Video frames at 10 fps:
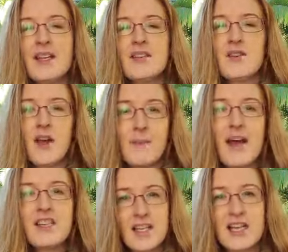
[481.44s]
So
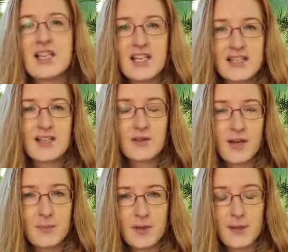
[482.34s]
imagination is
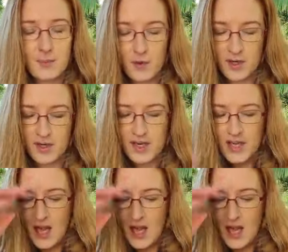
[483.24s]
incredibly important.